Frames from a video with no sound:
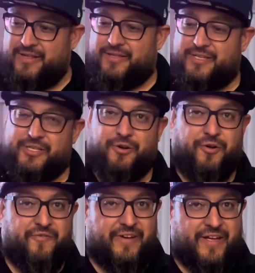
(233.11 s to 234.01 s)
this is going
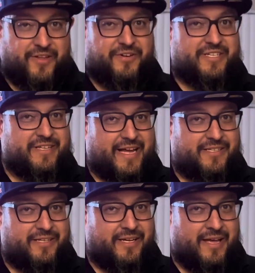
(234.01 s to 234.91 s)
to fit in there just
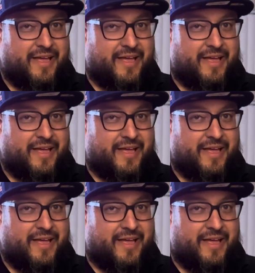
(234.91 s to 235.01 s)
nicely,